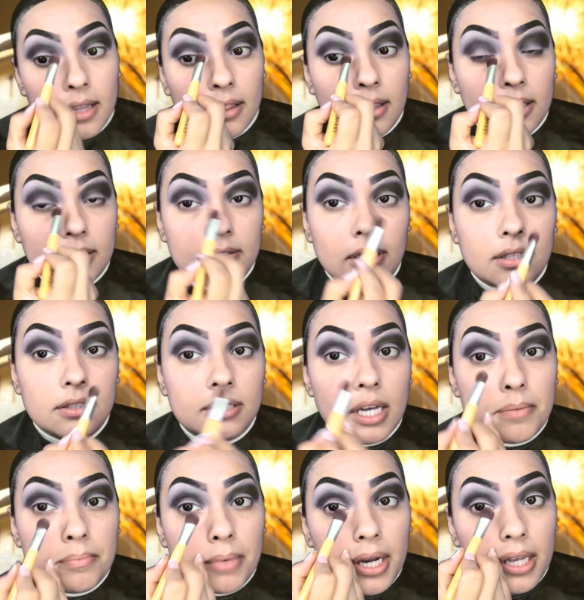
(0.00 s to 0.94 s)
The same
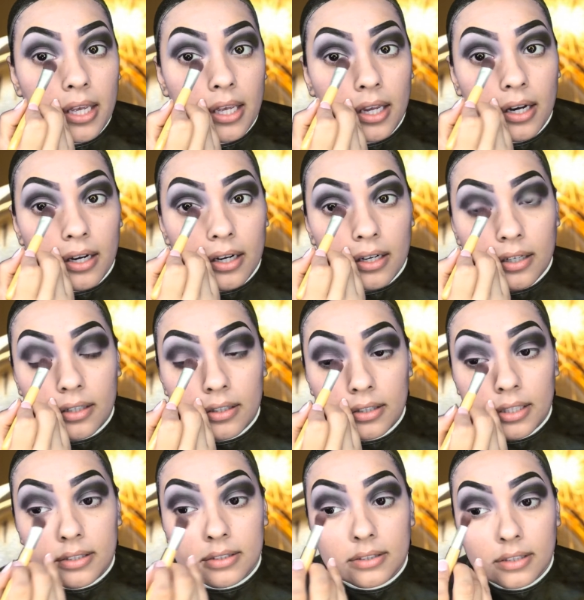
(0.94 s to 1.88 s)
time right here,
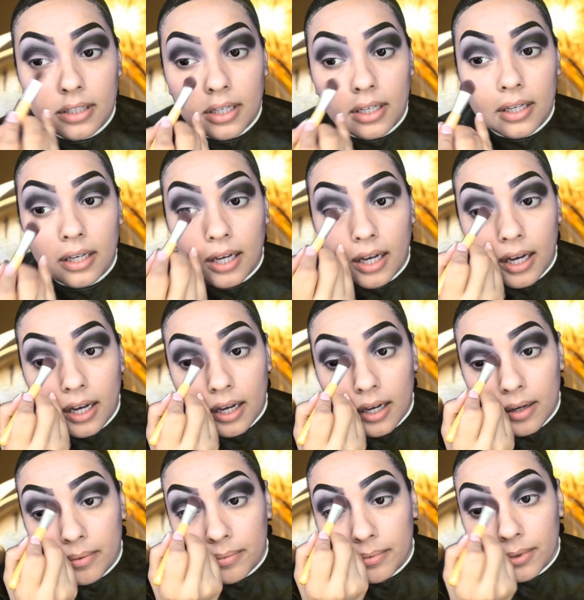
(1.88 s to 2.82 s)
this
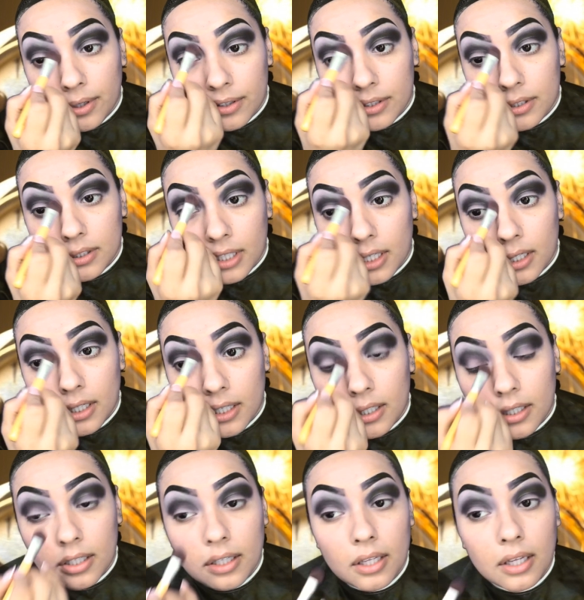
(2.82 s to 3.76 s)
you're just
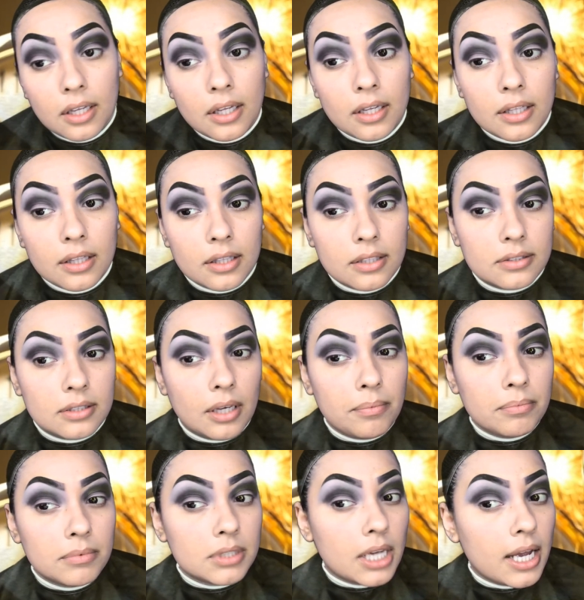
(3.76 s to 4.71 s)
gonna, the
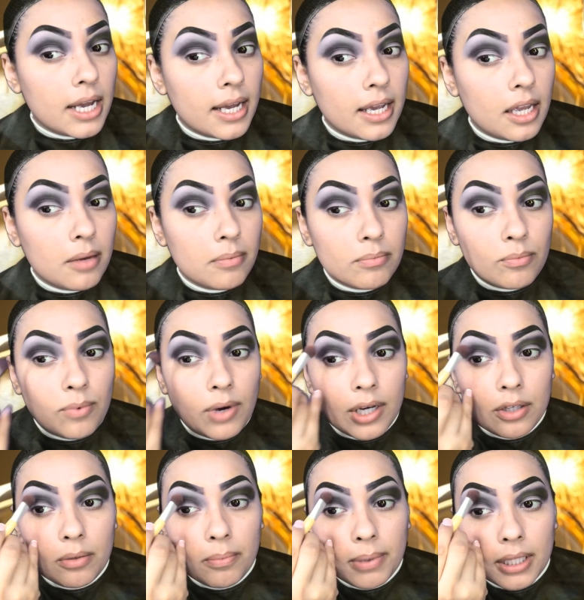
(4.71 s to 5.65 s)
same time while
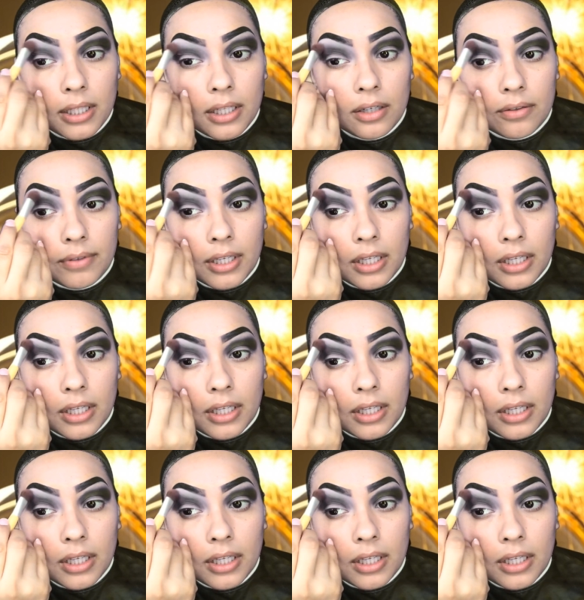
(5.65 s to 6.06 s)
you're blending over